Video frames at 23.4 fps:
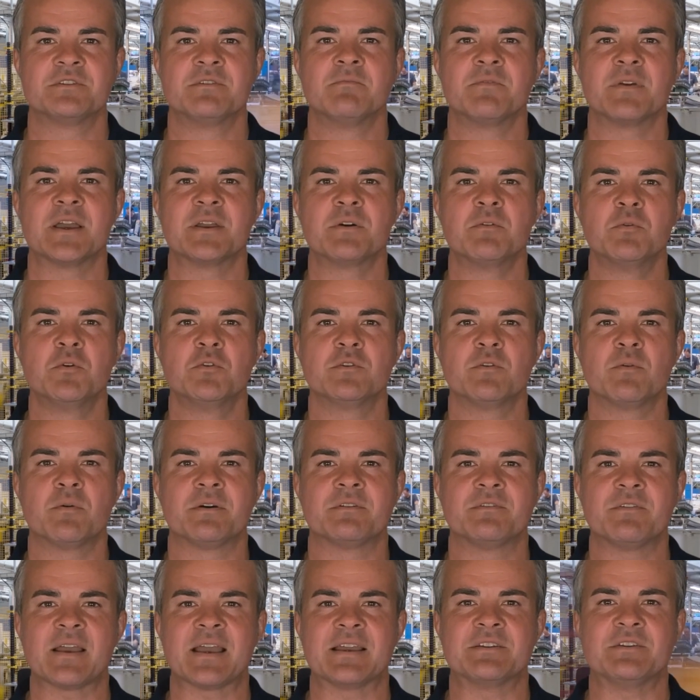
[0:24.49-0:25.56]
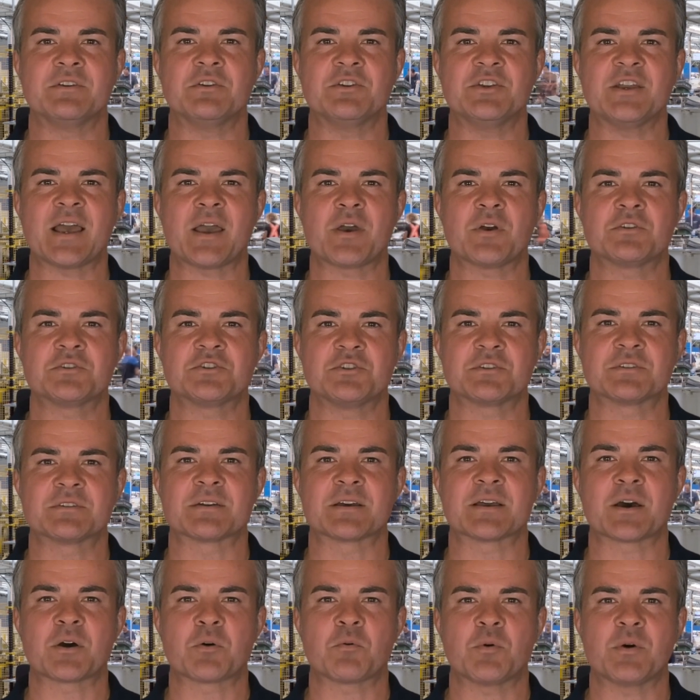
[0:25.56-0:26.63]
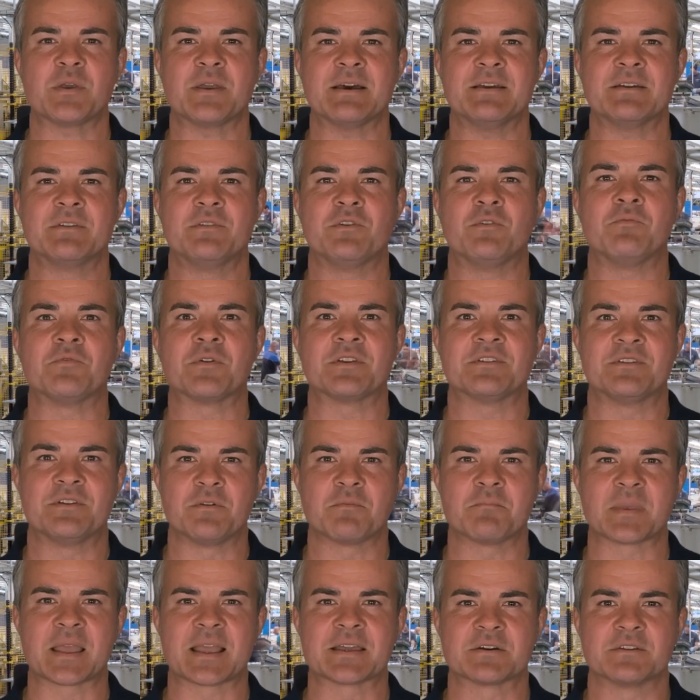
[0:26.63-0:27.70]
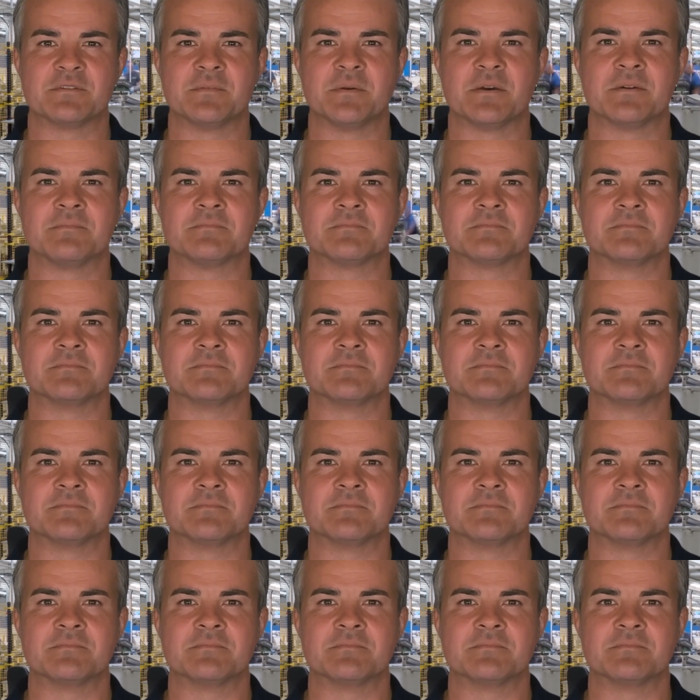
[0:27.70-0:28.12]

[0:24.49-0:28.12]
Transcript: available to address the challenges relating to visitor management.